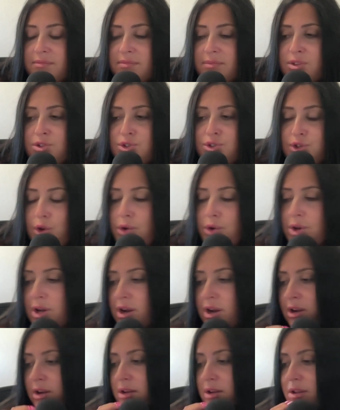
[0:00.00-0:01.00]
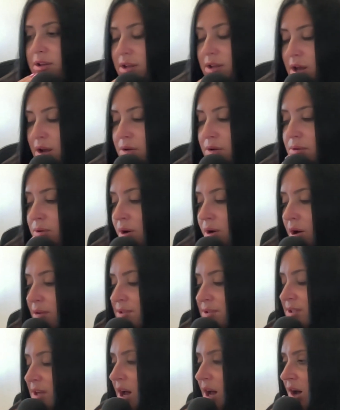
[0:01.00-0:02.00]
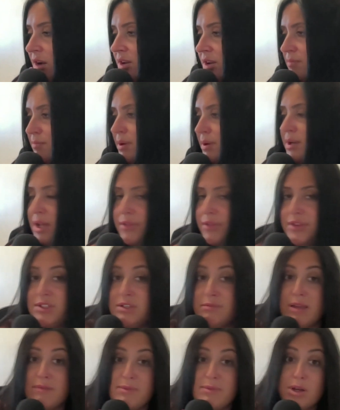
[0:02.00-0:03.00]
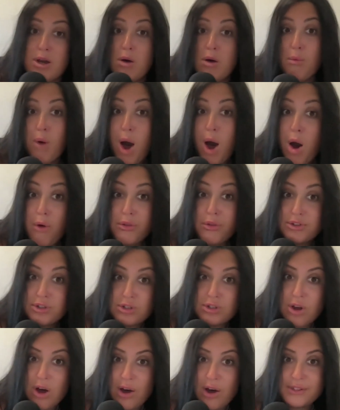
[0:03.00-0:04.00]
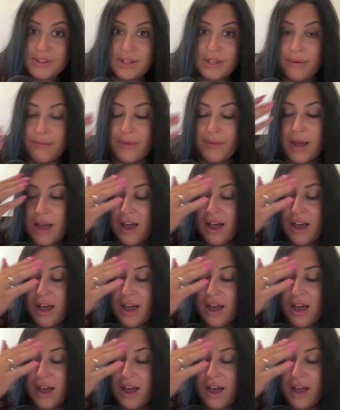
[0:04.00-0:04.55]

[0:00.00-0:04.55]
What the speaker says: Suitor, all solid, but nothing to make me go, whoa, this is awesome.